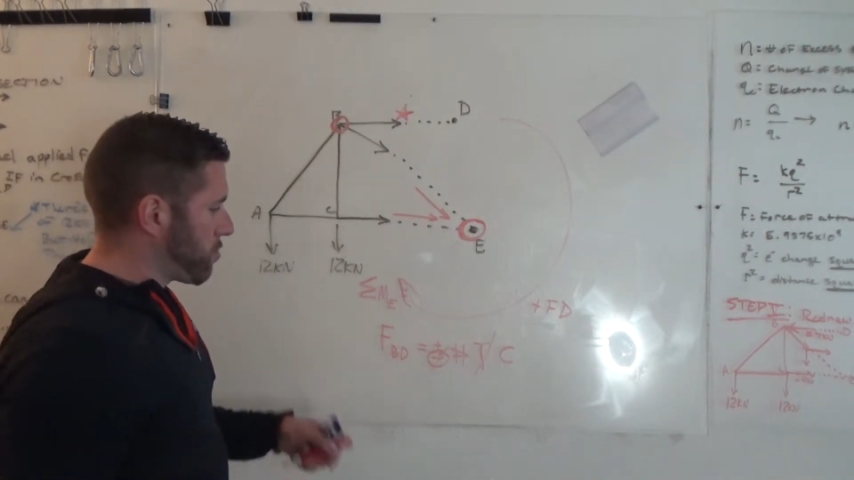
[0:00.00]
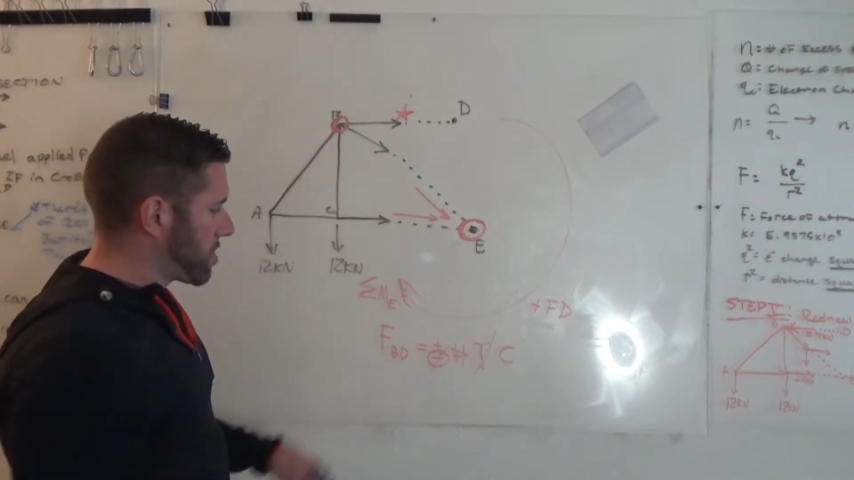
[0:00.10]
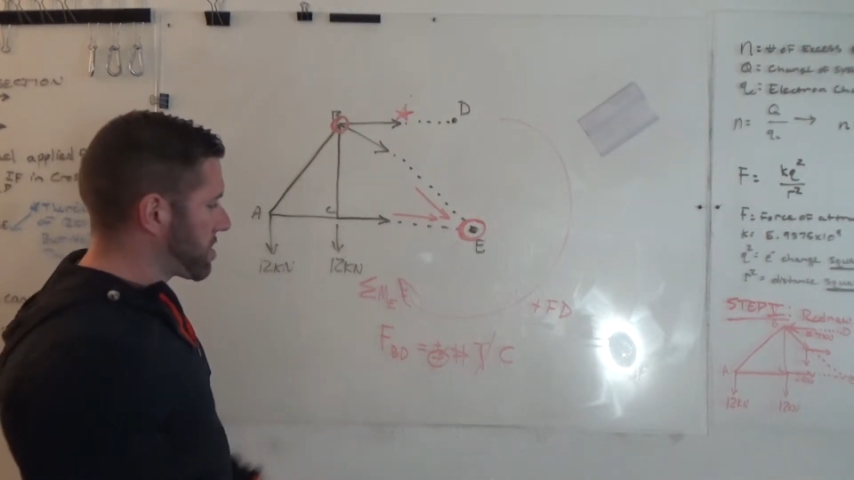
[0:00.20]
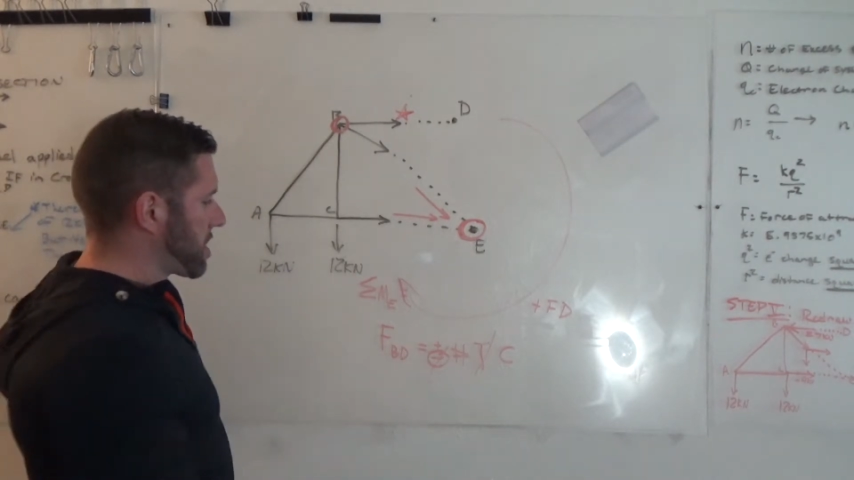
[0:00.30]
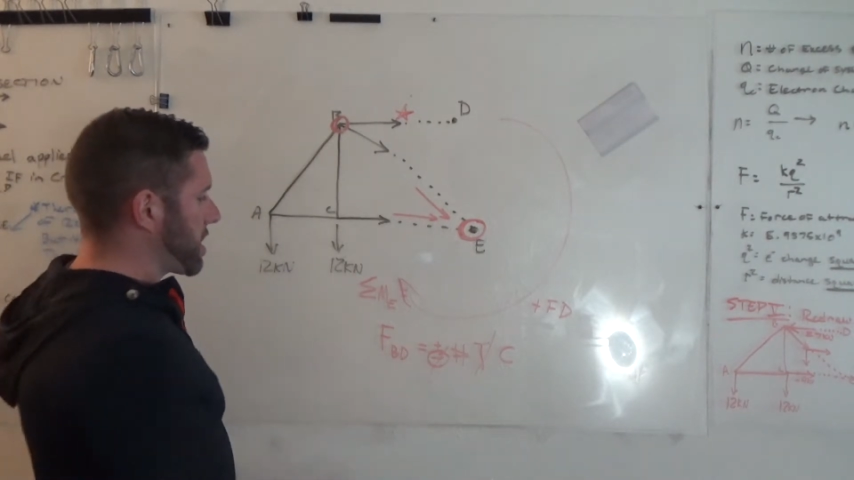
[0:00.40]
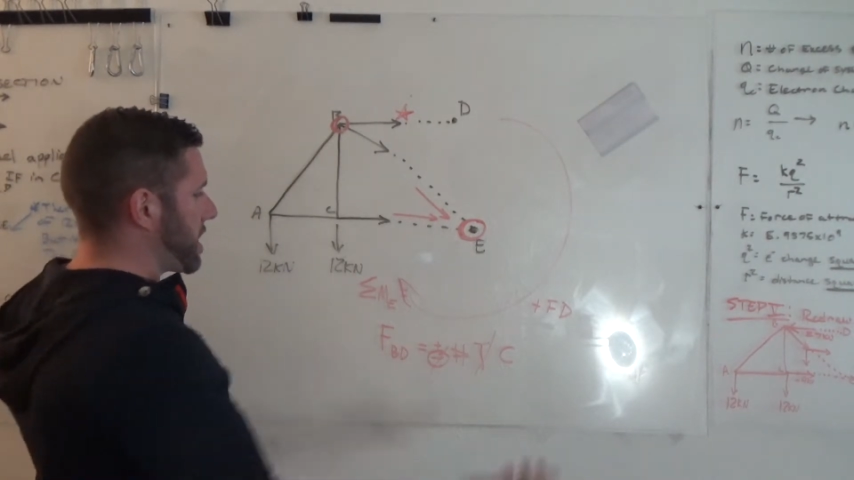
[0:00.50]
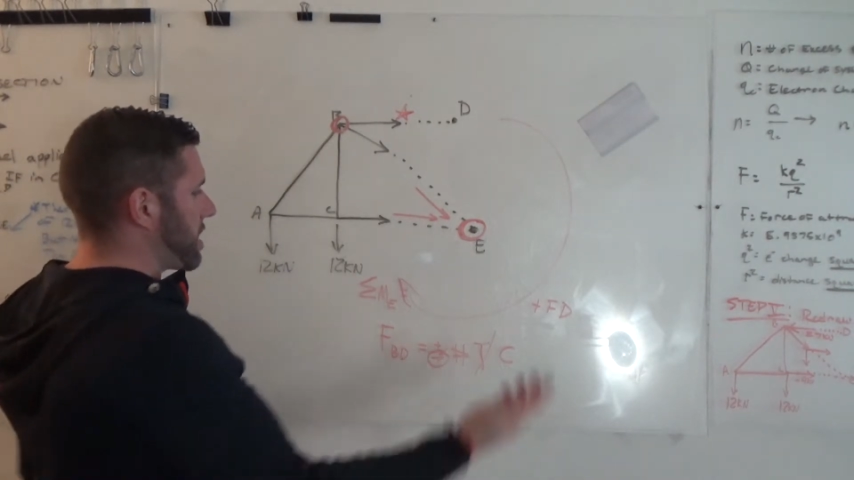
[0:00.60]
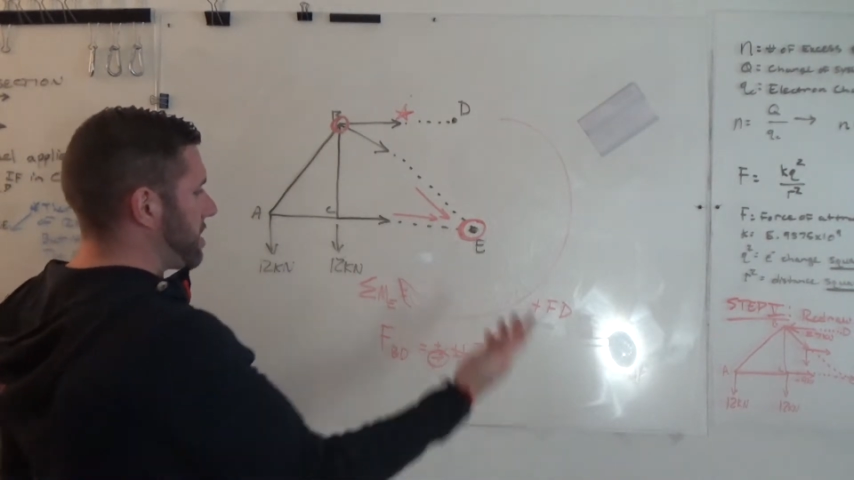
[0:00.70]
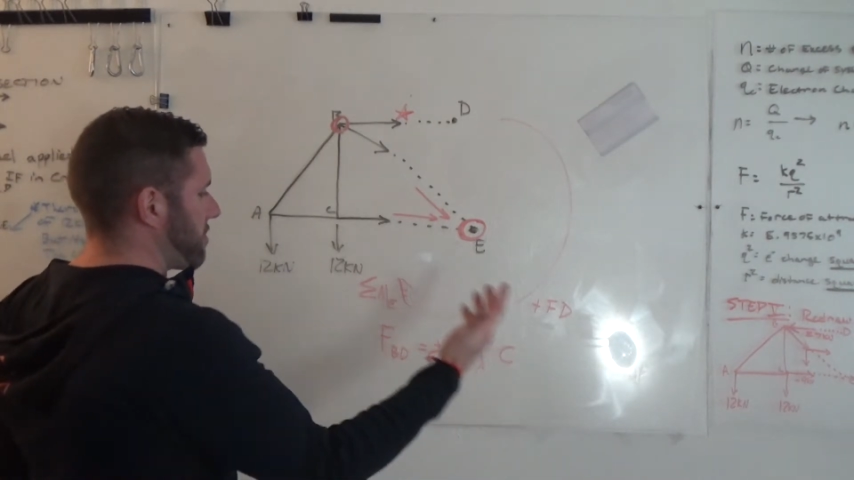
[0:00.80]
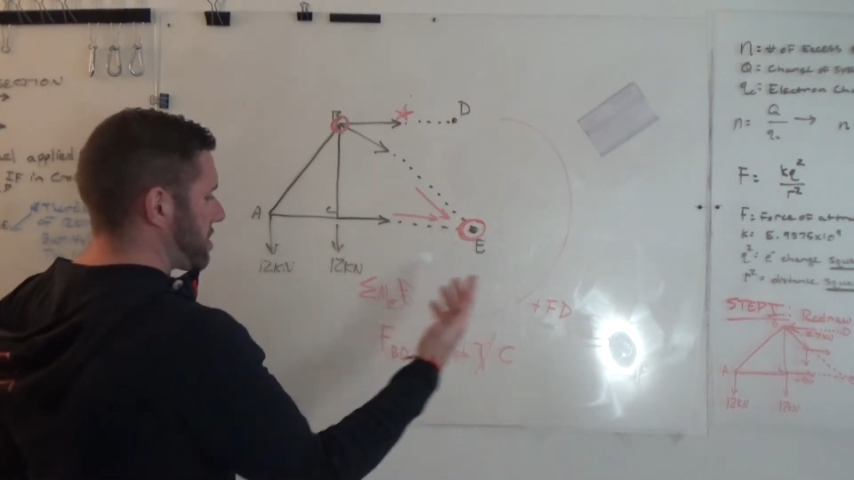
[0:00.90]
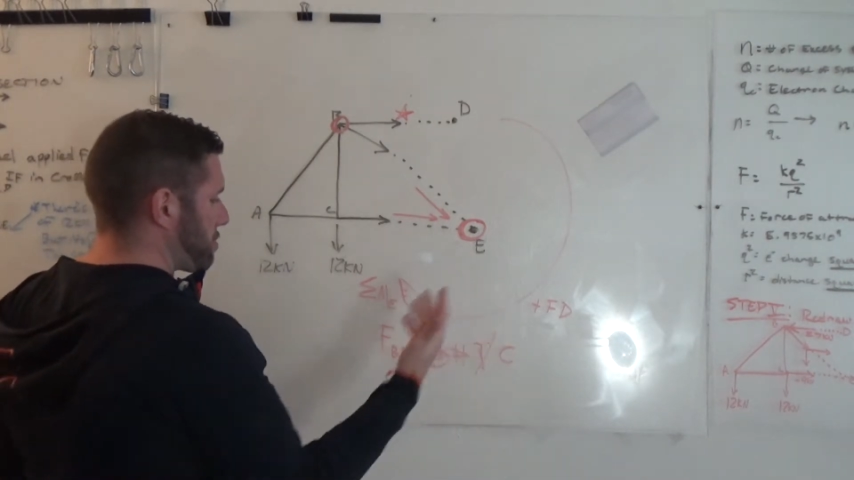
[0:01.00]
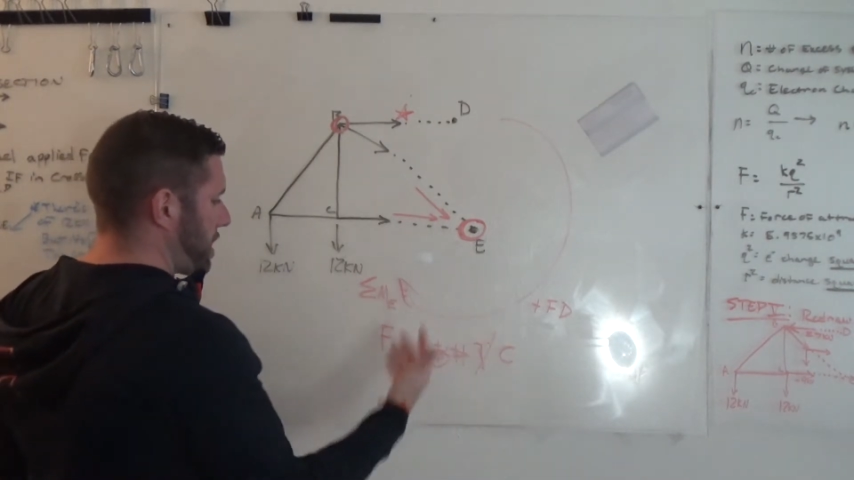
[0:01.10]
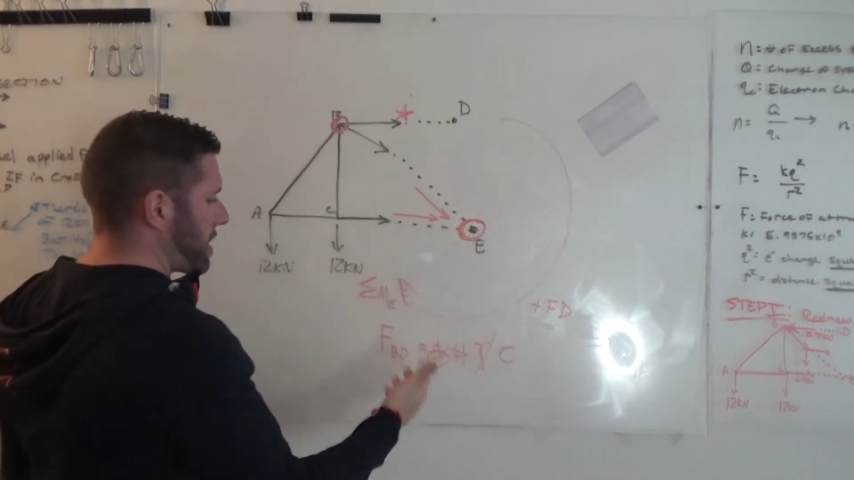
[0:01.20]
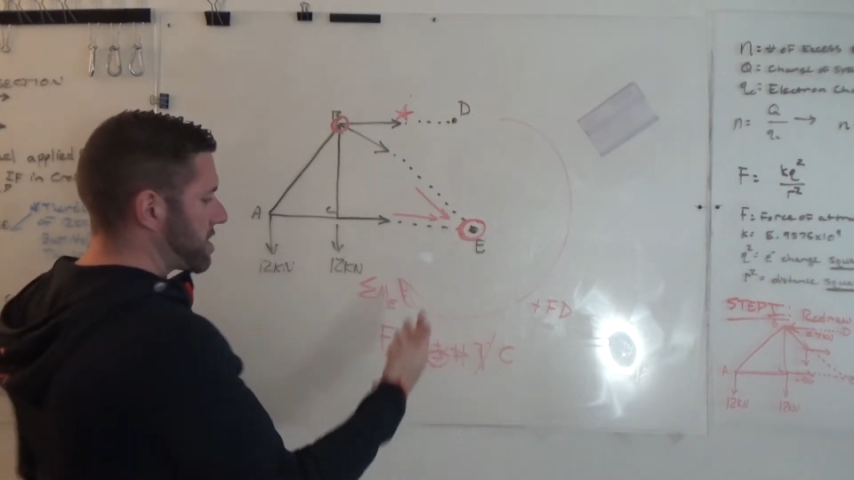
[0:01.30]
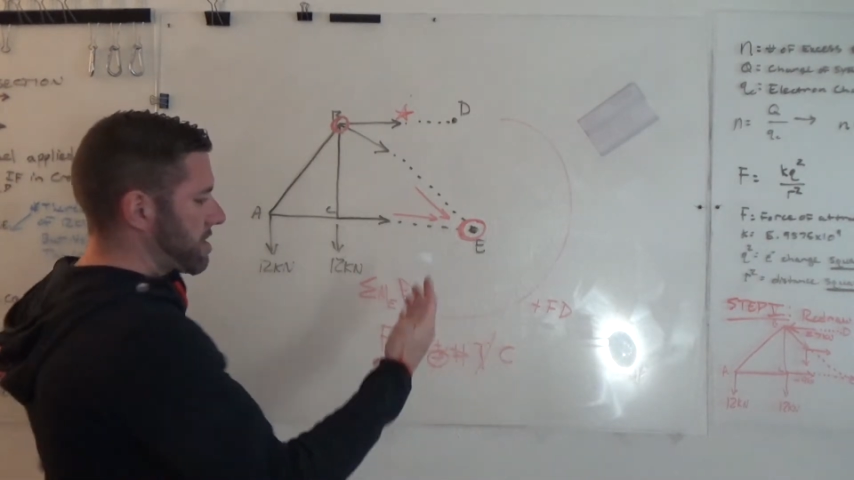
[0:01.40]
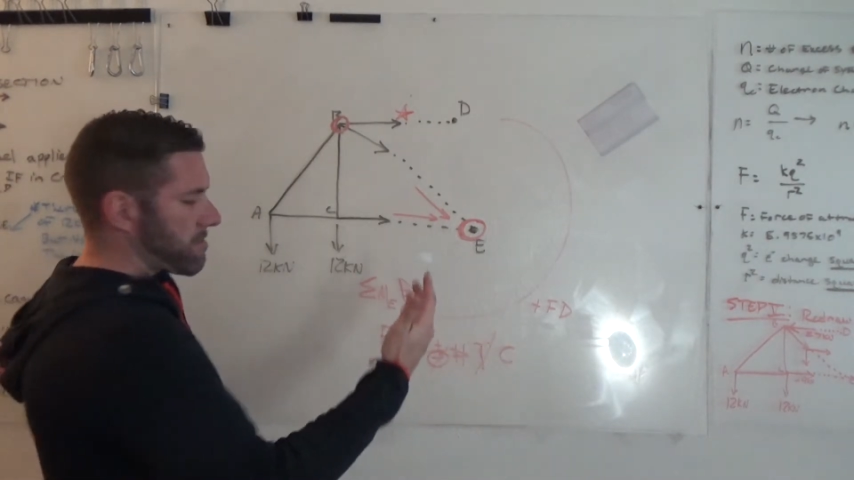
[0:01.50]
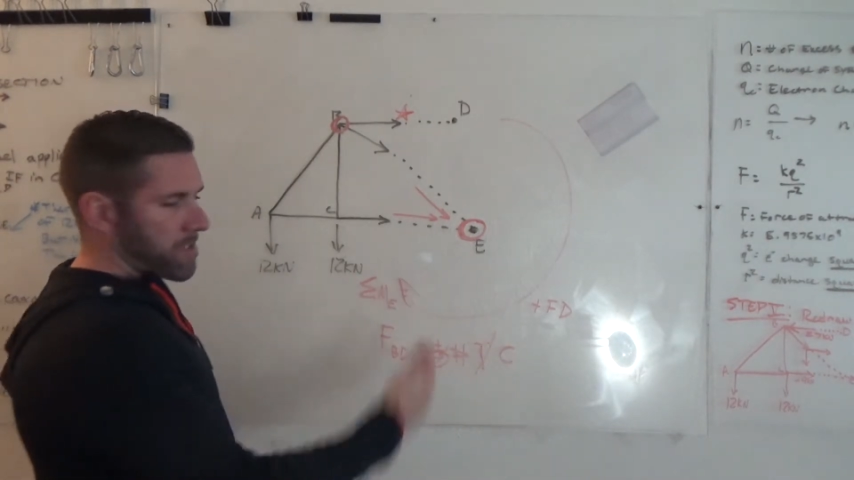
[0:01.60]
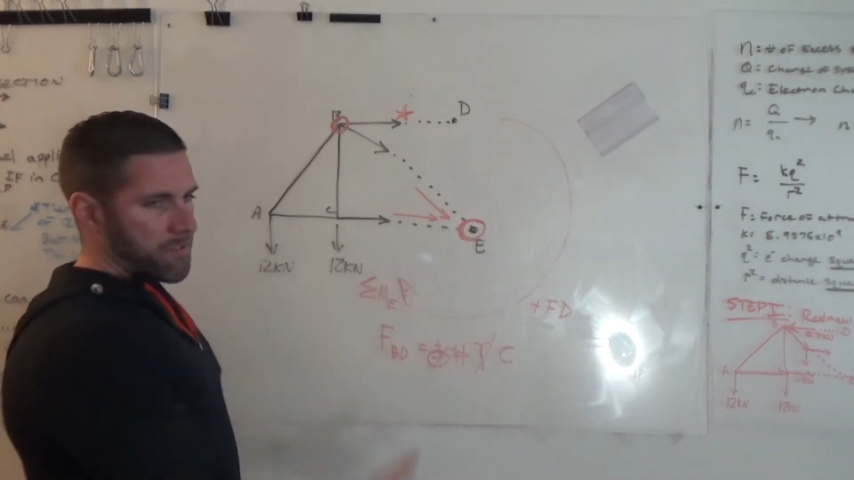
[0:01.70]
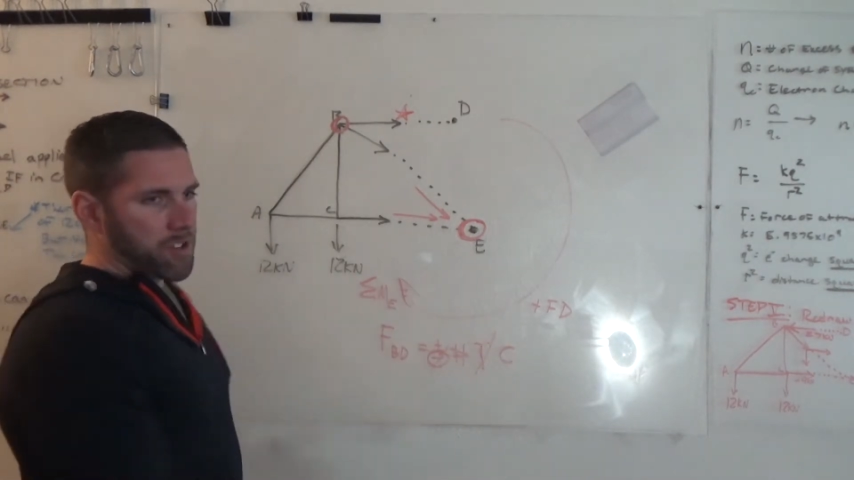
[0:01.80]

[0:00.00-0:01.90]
Once again, if it's positive, leave